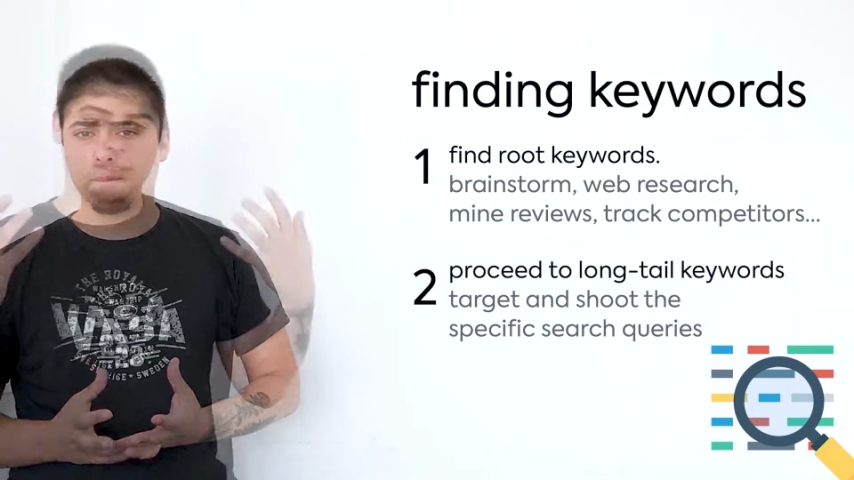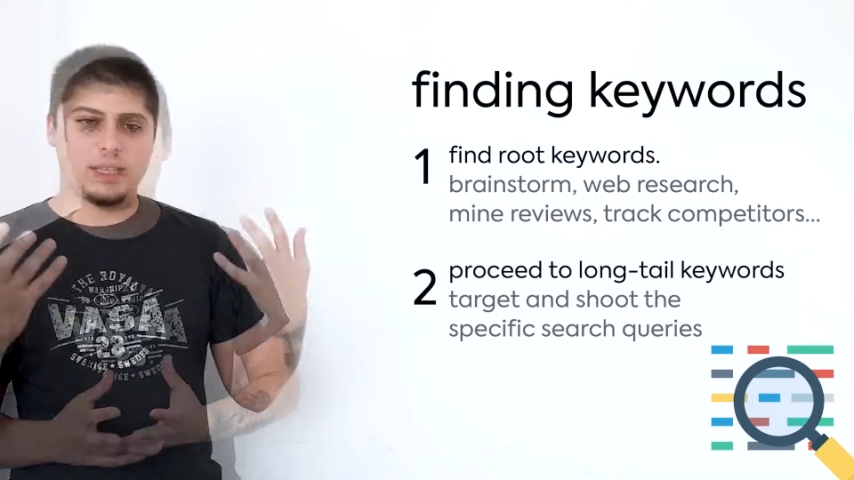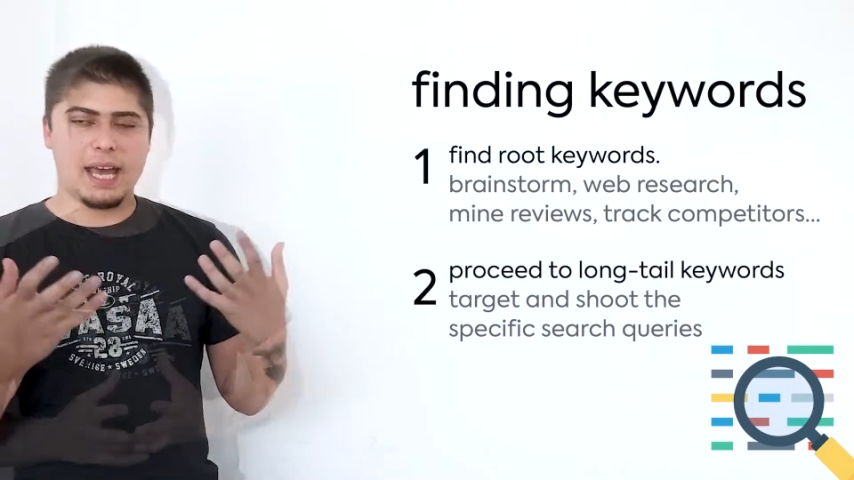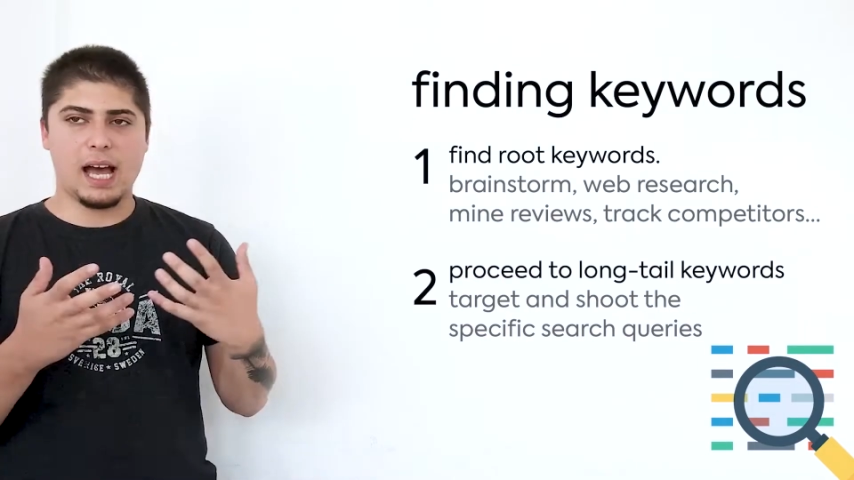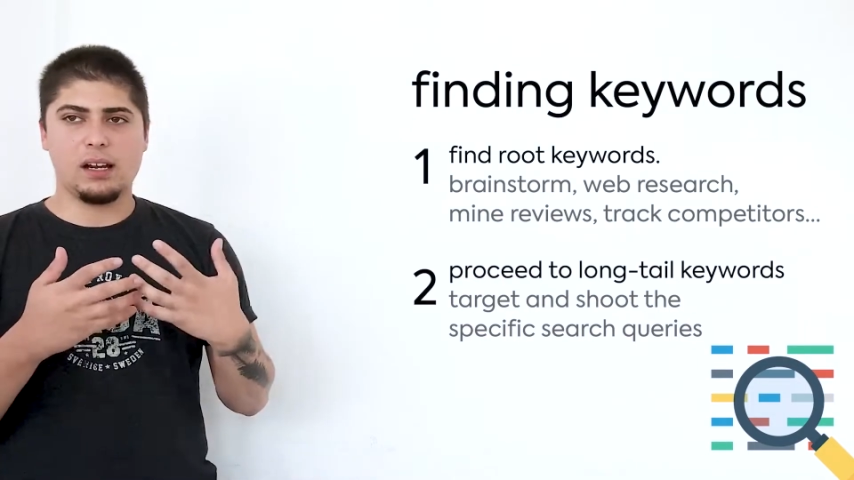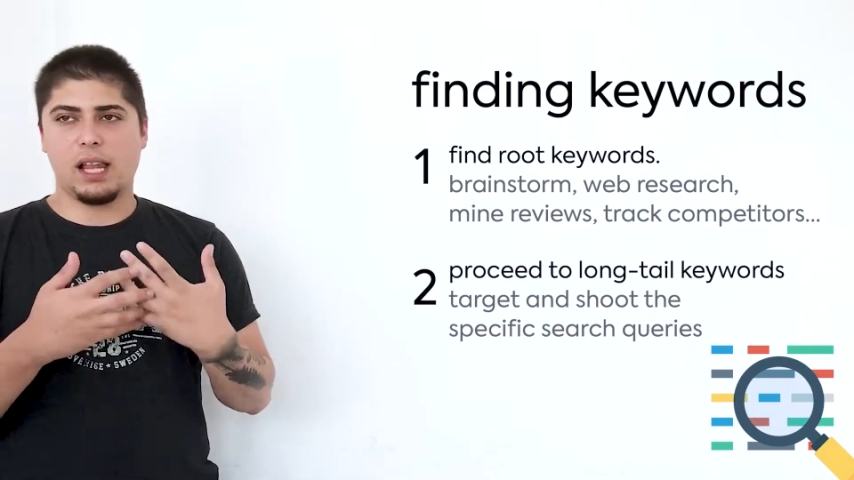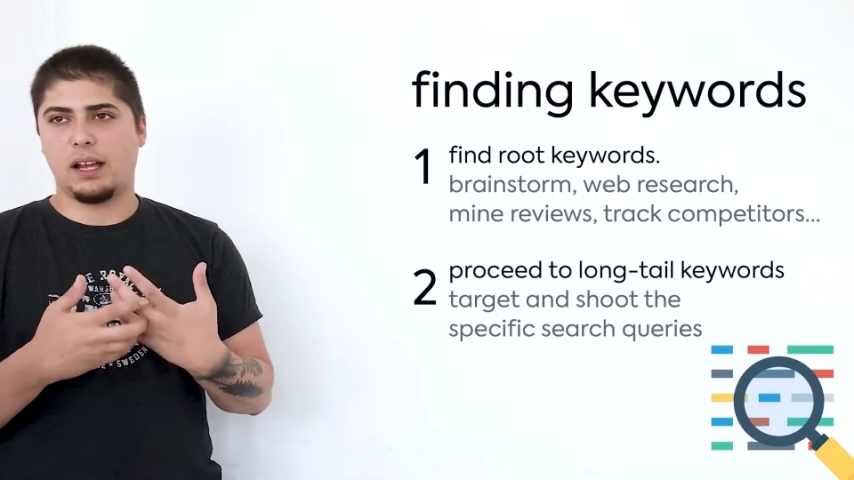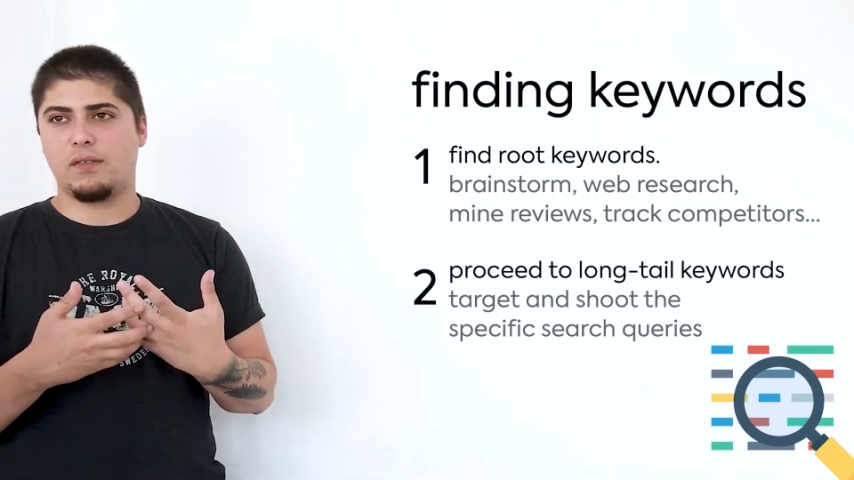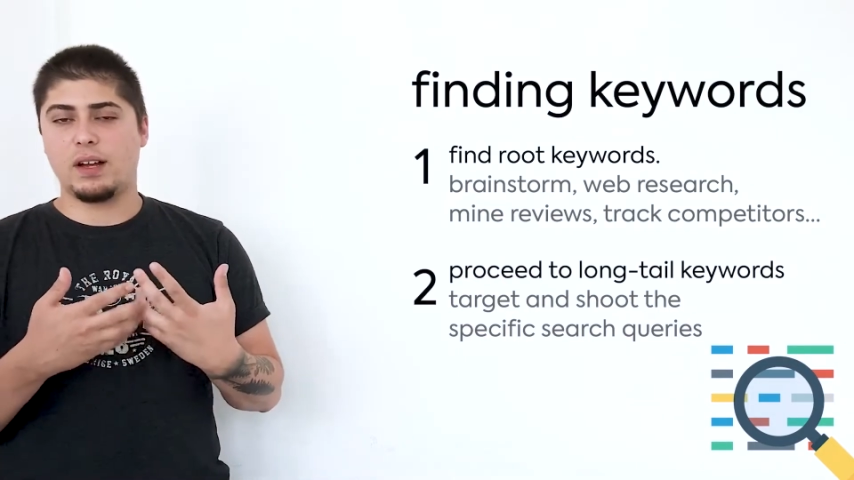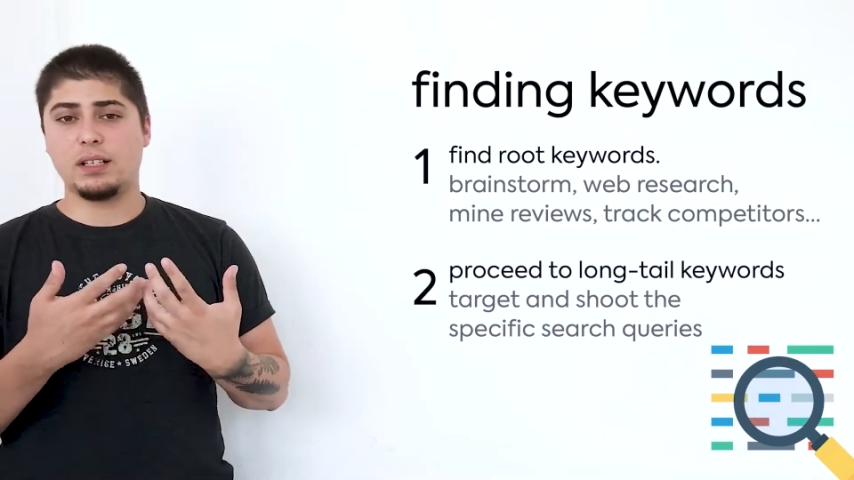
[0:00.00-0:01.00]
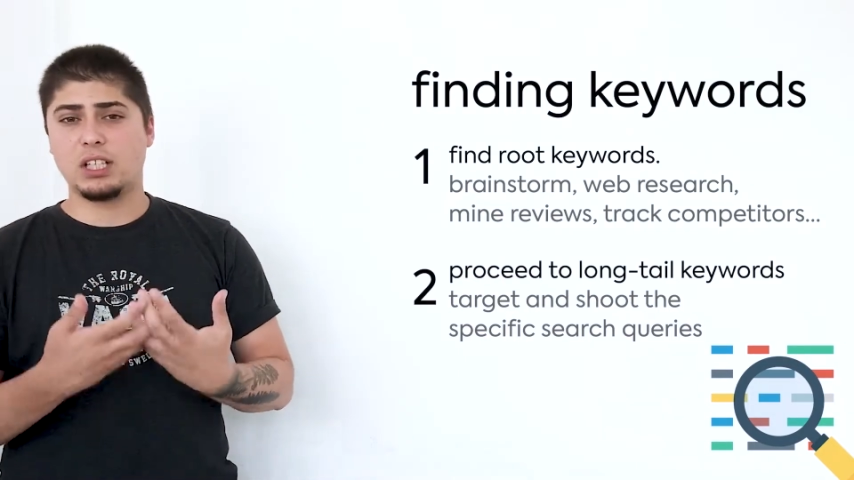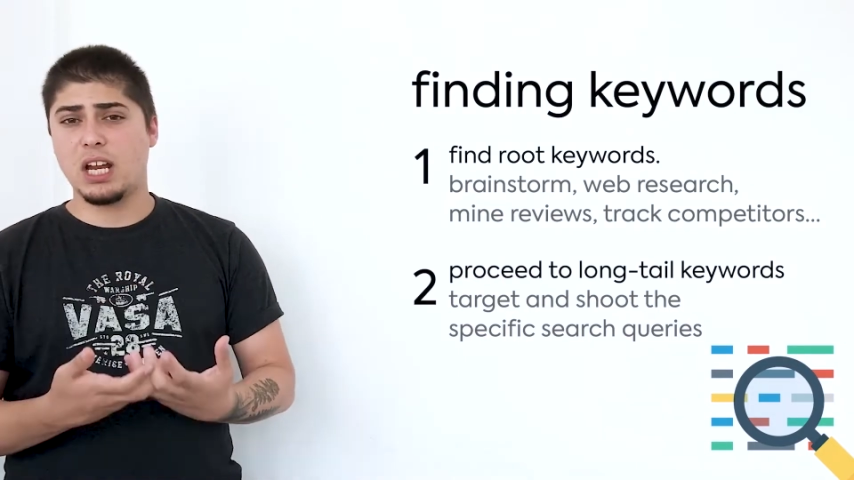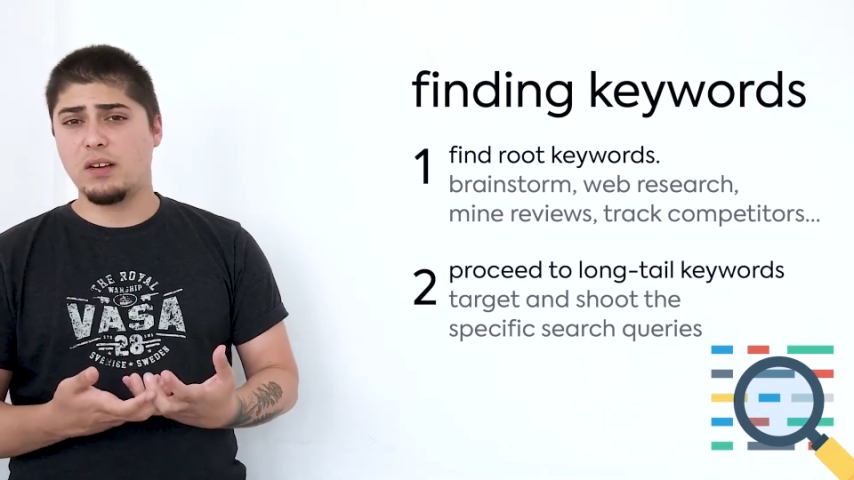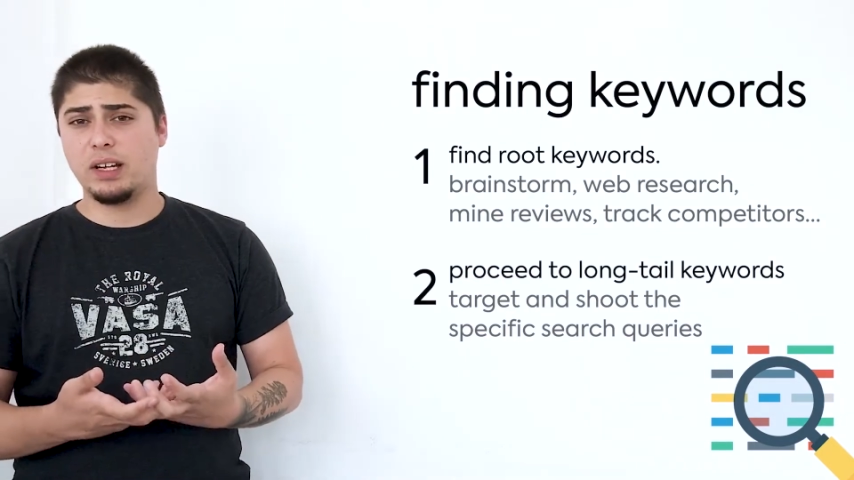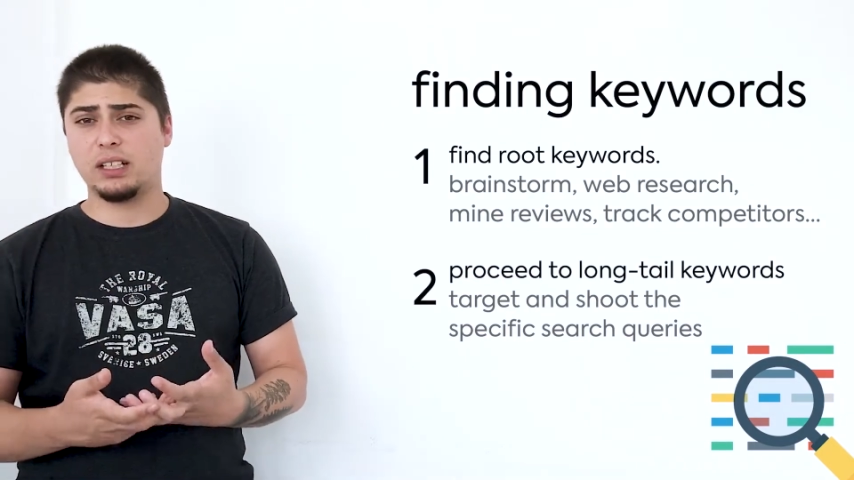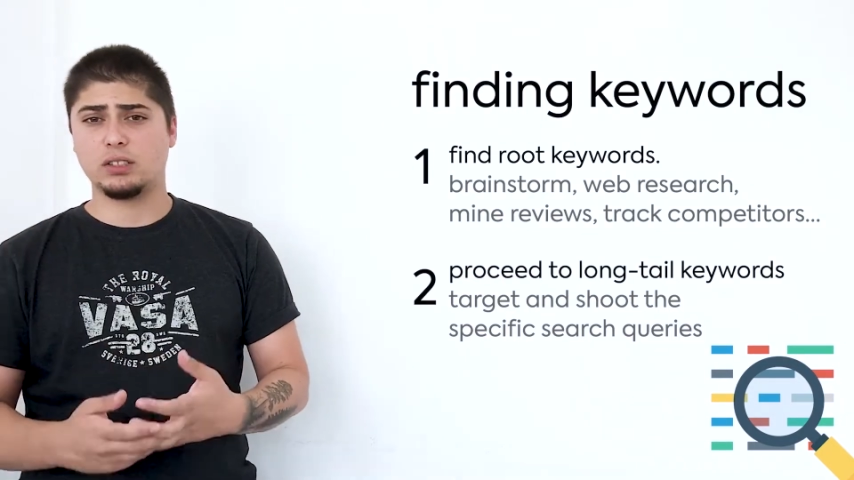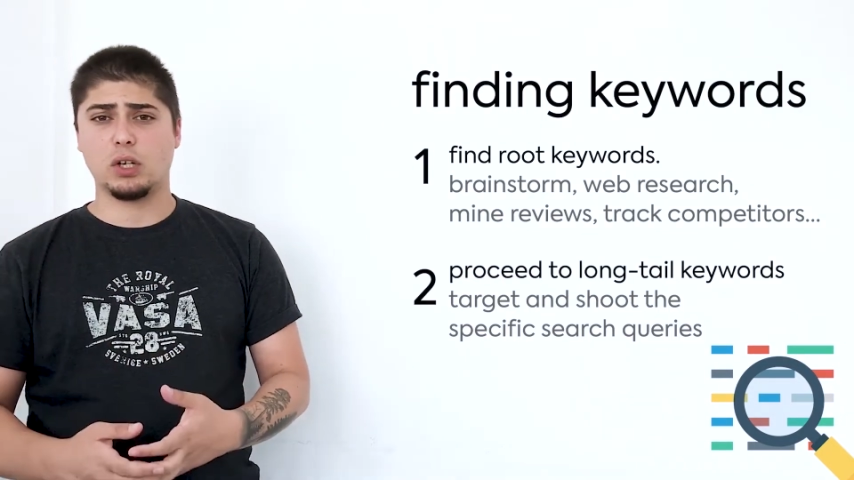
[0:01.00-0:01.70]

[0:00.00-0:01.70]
They are like very generic,